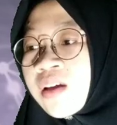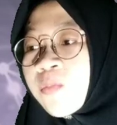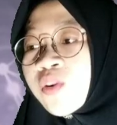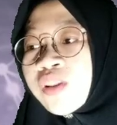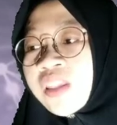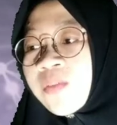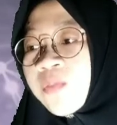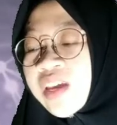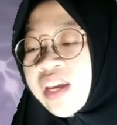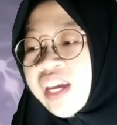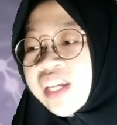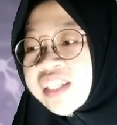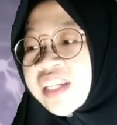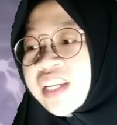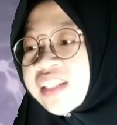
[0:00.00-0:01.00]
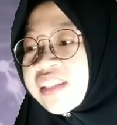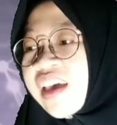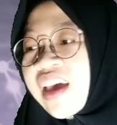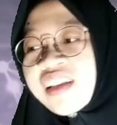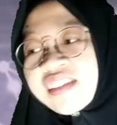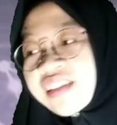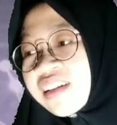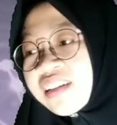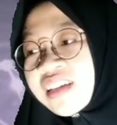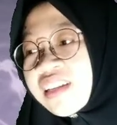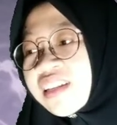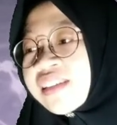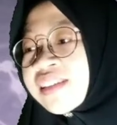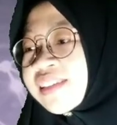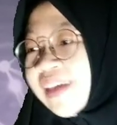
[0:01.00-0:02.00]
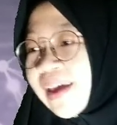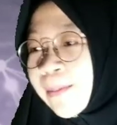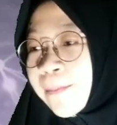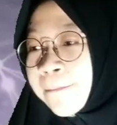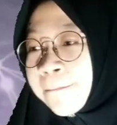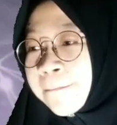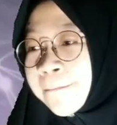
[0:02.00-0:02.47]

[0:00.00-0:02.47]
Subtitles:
the multiplication is actually the same.